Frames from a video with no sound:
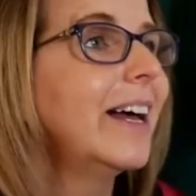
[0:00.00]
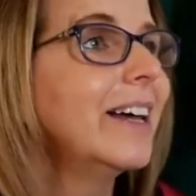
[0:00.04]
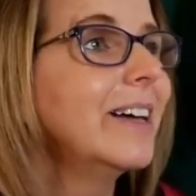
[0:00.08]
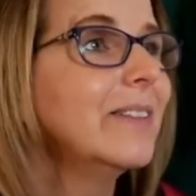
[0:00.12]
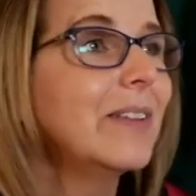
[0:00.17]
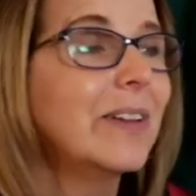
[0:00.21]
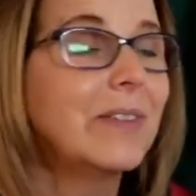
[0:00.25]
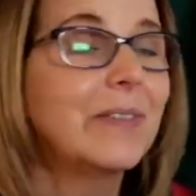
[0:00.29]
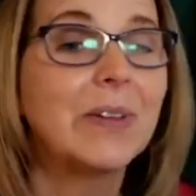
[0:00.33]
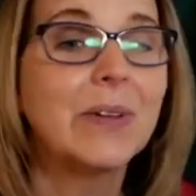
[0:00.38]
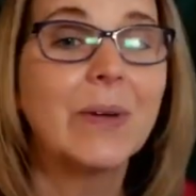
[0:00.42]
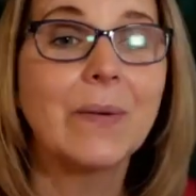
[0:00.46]

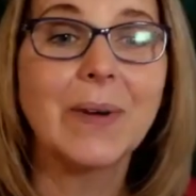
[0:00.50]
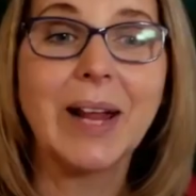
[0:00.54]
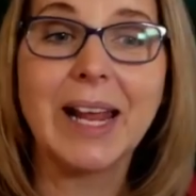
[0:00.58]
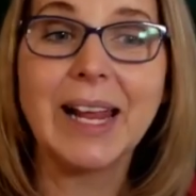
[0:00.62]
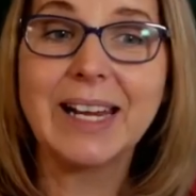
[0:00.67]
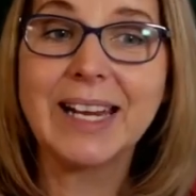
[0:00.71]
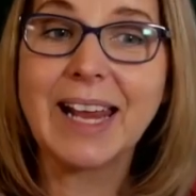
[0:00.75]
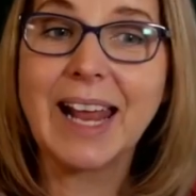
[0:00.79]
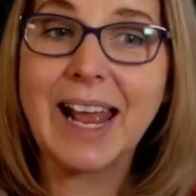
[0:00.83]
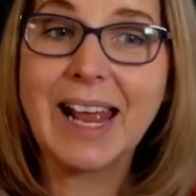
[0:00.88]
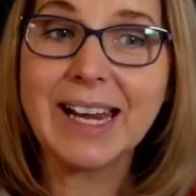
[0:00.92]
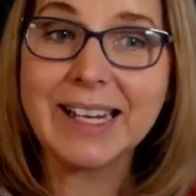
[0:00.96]
If you were in
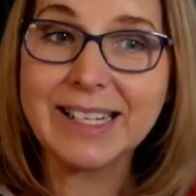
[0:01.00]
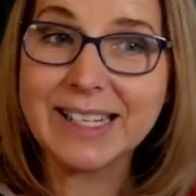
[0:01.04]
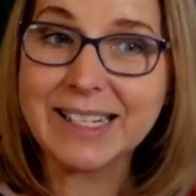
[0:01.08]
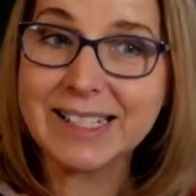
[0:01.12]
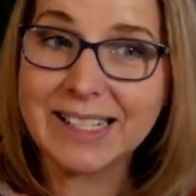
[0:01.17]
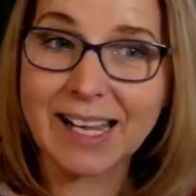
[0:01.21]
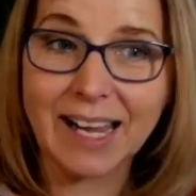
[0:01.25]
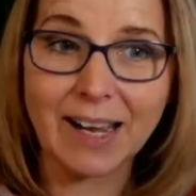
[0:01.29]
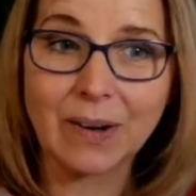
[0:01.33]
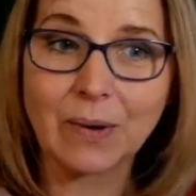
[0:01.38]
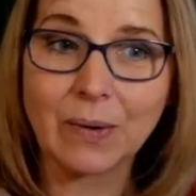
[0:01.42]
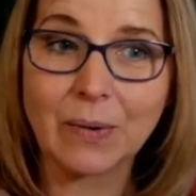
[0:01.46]
any
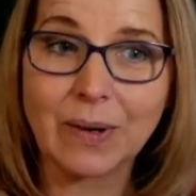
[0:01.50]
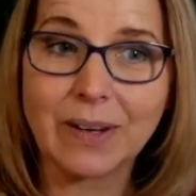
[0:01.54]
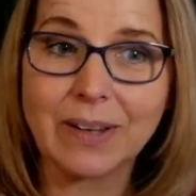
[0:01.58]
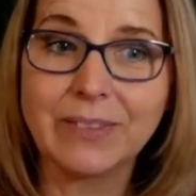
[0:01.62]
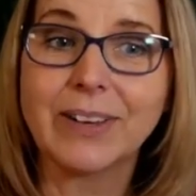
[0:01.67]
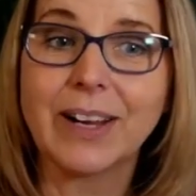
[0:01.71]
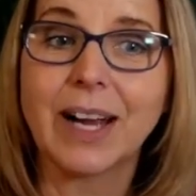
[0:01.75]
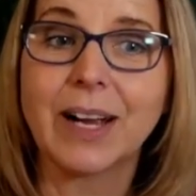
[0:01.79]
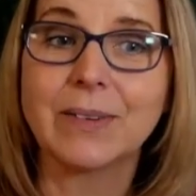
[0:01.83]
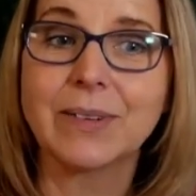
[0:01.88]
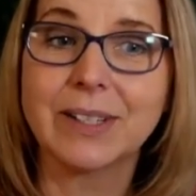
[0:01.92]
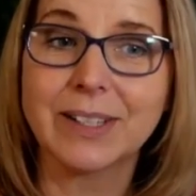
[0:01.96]
doubt of
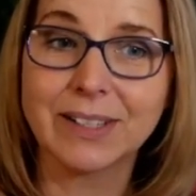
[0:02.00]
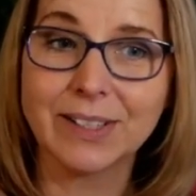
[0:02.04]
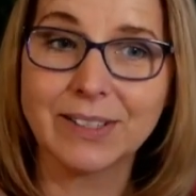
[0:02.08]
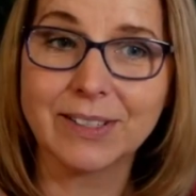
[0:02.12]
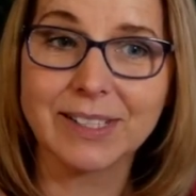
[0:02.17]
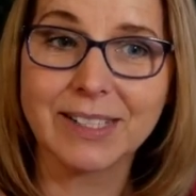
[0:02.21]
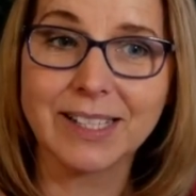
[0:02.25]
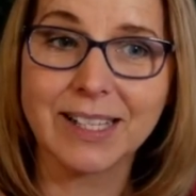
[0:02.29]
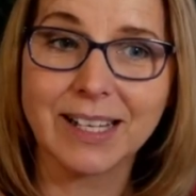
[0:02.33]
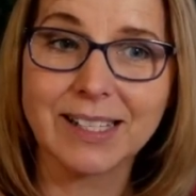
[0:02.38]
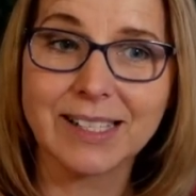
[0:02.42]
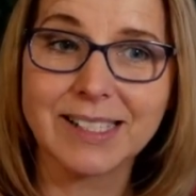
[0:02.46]
how
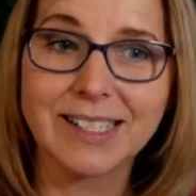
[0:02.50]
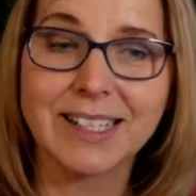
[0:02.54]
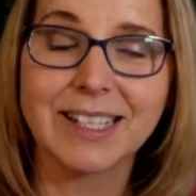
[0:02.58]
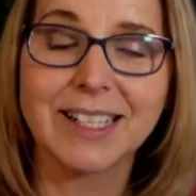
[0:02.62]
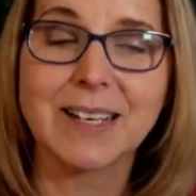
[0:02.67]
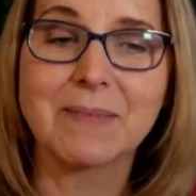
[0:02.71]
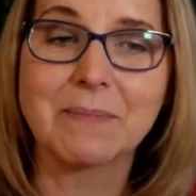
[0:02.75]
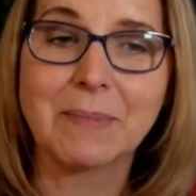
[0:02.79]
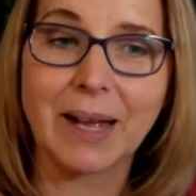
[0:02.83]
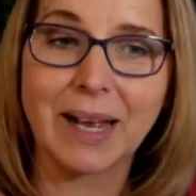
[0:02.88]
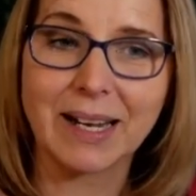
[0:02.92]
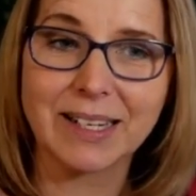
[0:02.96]
enthusiastic
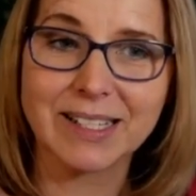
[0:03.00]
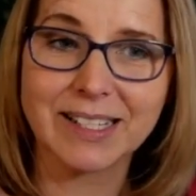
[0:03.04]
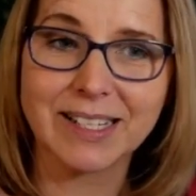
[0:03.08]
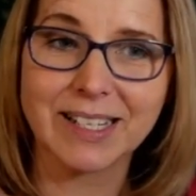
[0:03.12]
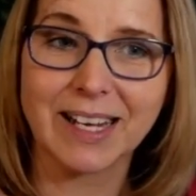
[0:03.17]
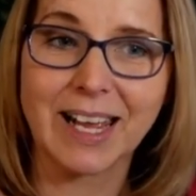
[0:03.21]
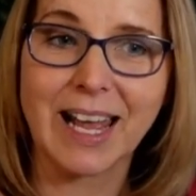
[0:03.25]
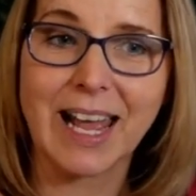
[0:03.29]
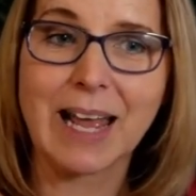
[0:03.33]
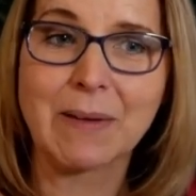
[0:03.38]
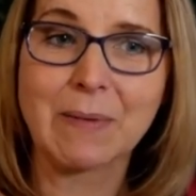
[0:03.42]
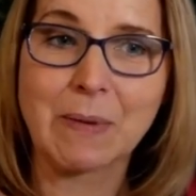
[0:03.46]
and passionate
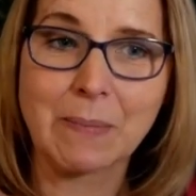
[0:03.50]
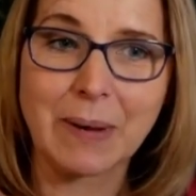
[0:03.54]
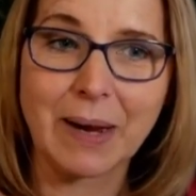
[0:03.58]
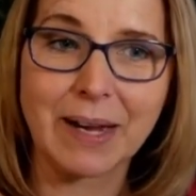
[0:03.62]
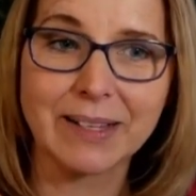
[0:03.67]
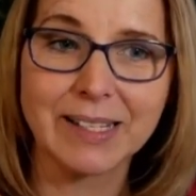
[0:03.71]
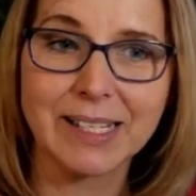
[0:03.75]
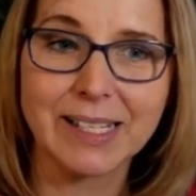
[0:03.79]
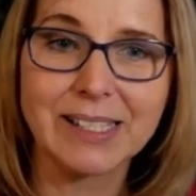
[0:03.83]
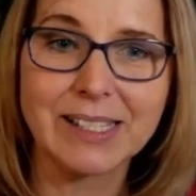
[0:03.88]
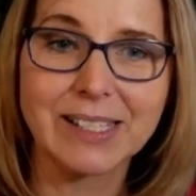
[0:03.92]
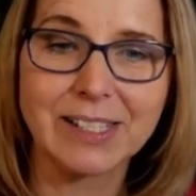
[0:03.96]
I am about
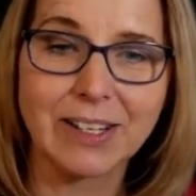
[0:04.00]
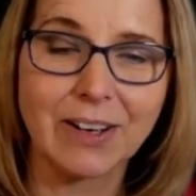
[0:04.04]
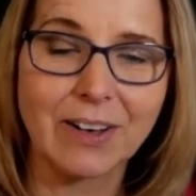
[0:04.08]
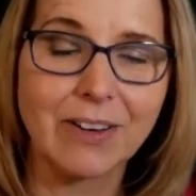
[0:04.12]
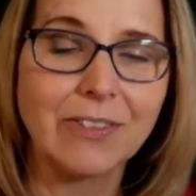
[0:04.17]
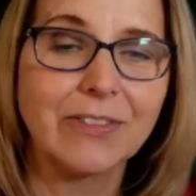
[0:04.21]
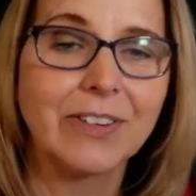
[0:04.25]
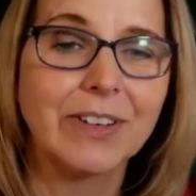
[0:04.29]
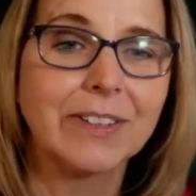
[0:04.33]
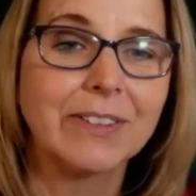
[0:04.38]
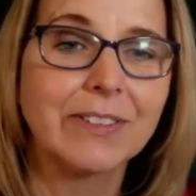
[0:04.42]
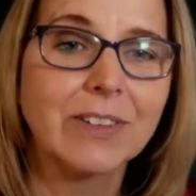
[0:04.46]
this stuff,
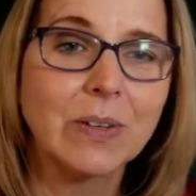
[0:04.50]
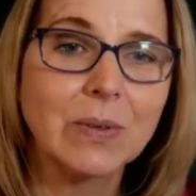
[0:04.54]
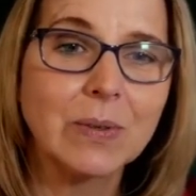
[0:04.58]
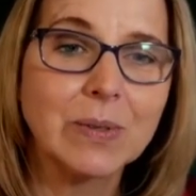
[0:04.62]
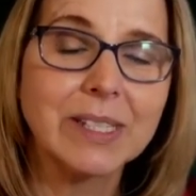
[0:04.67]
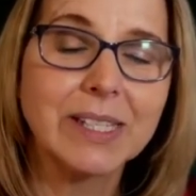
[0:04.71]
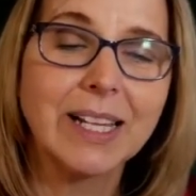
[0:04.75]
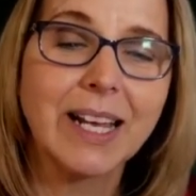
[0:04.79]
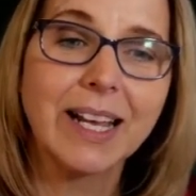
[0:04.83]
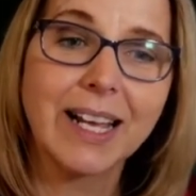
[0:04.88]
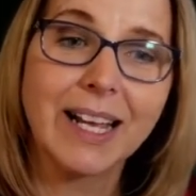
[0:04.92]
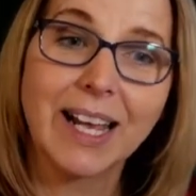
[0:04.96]
and of course
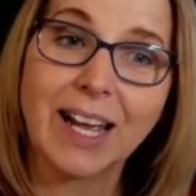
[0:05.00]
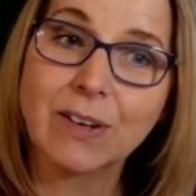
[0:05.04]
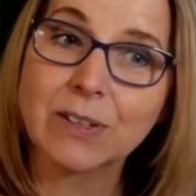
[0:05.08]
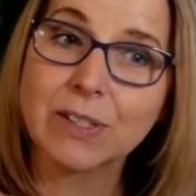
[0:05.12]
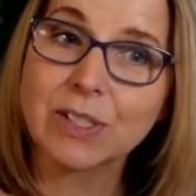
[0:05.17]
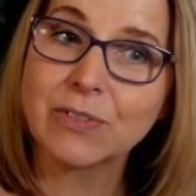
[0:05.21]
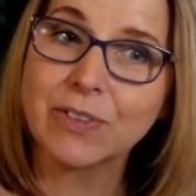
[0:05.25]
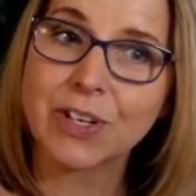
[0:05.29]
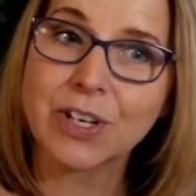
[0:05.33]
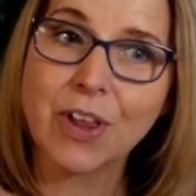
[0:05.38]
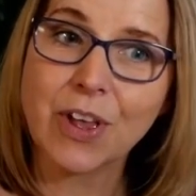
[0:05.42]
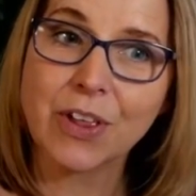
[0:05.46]
that counts
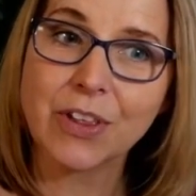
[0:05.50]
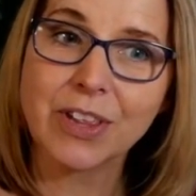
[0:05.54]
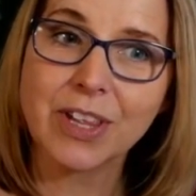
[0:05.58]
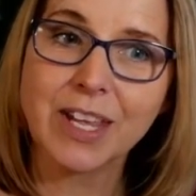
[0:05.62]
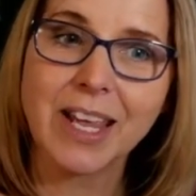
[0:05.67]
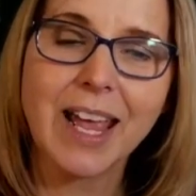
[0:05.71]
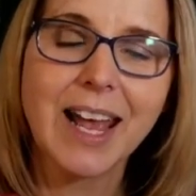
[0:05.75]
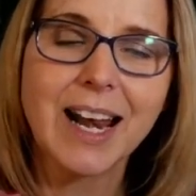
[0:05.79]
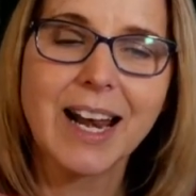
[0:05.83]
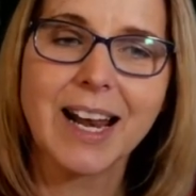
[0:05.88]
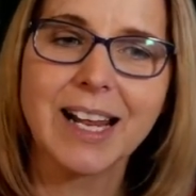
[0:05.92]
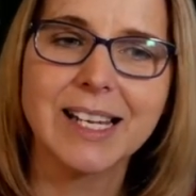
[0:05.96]
for nothing
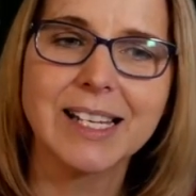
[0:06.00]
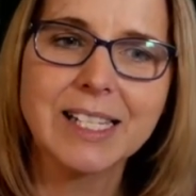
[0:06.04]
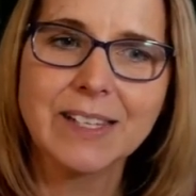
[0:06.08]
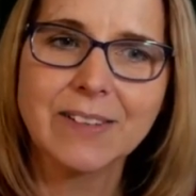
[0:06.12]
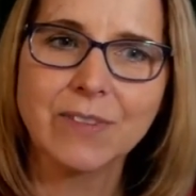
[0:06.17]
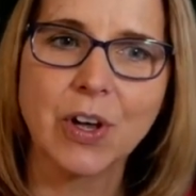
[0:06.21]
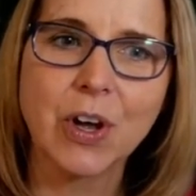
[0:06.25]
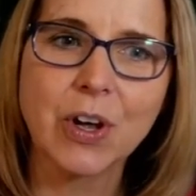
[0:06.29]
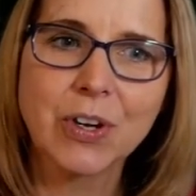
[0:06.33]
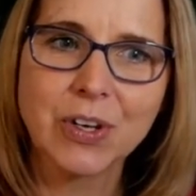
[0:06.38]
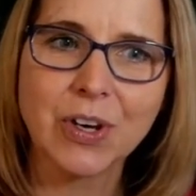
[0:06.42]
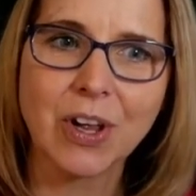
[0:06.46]
unless you've
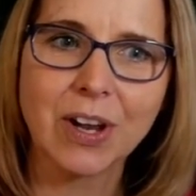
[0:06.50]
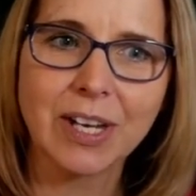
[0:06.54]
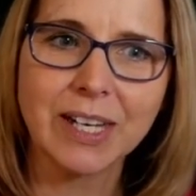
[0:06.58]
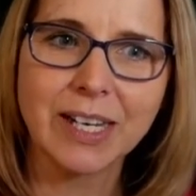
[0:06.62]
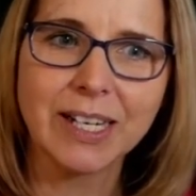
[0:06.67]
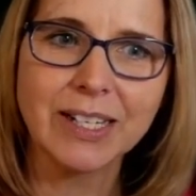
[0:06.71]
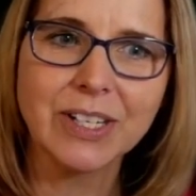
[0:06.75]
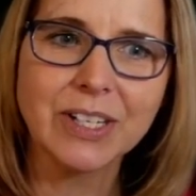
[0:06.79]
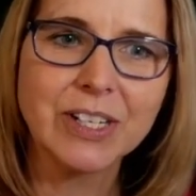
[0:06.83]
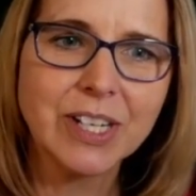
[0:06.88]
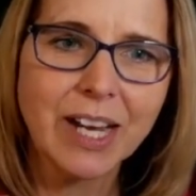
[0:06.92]
got knowledge.